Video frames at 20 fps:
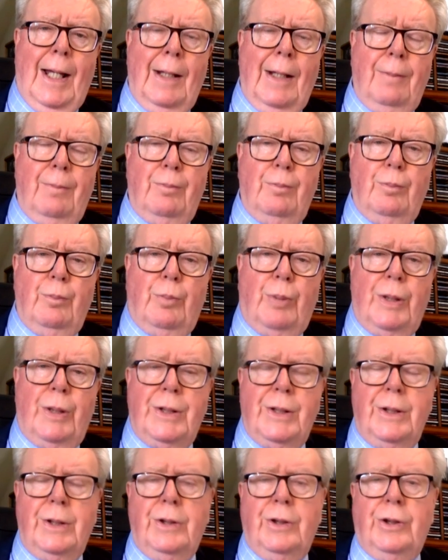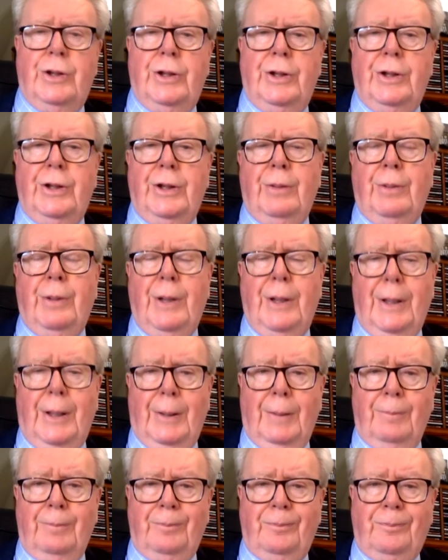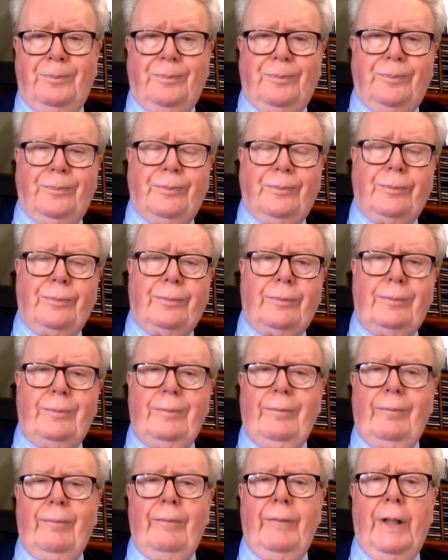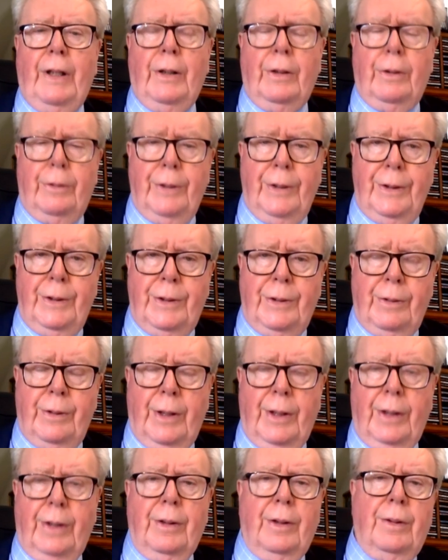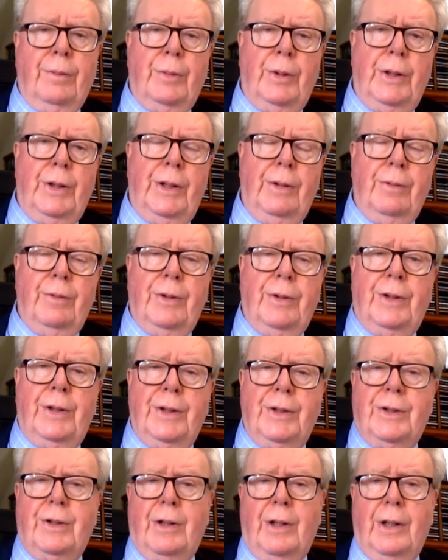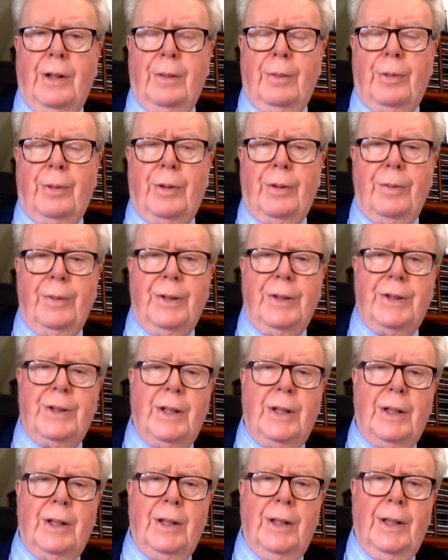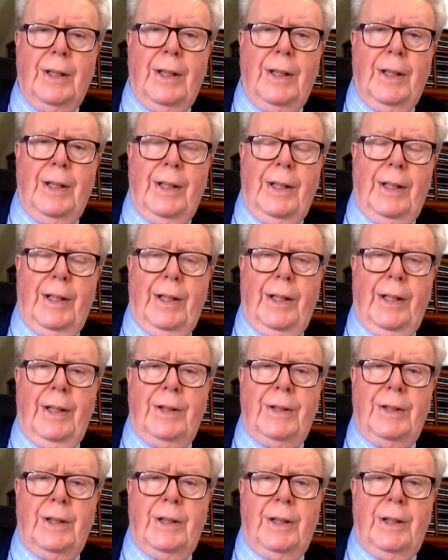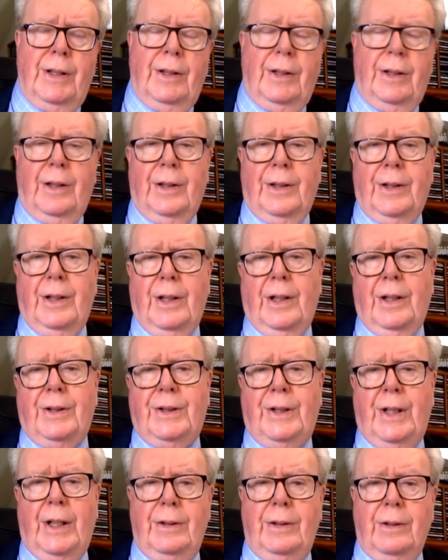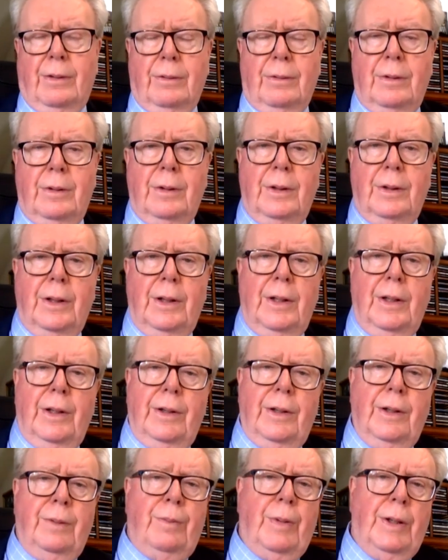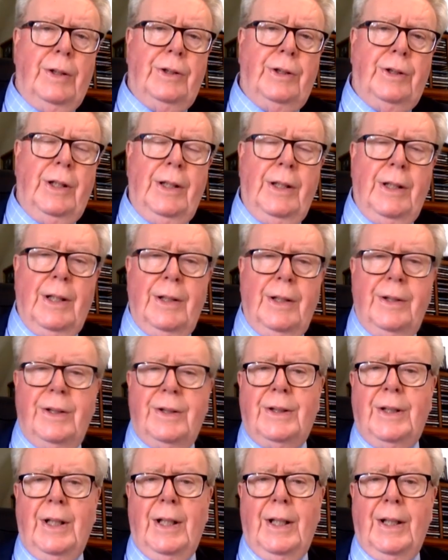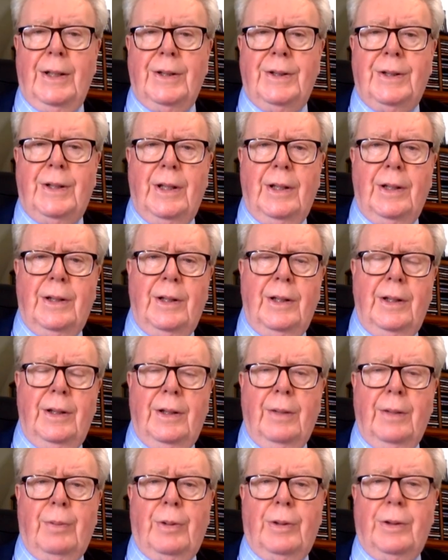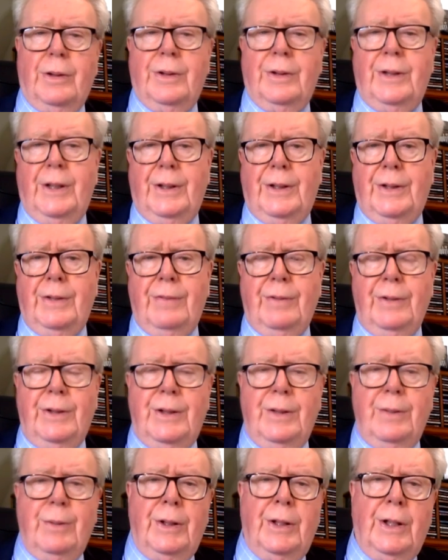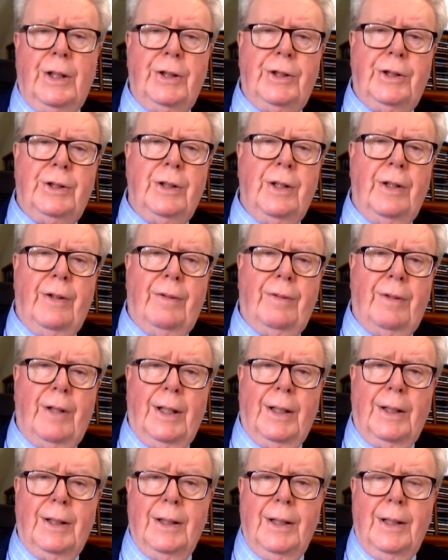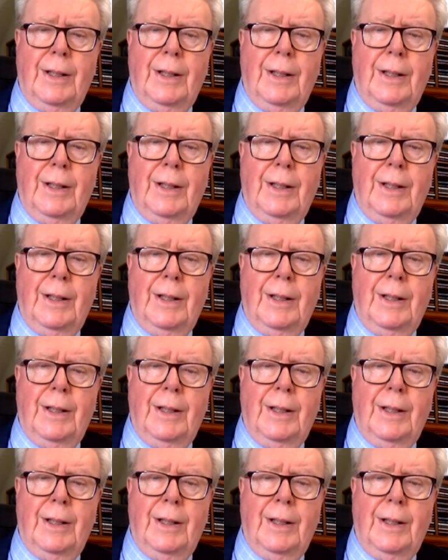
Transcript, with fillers: And President Xi Jinping agreeing to a, a meeting with the Australian Prime Minister is a, a, a signal that Beijing understands that the, the politics of intimidation and threat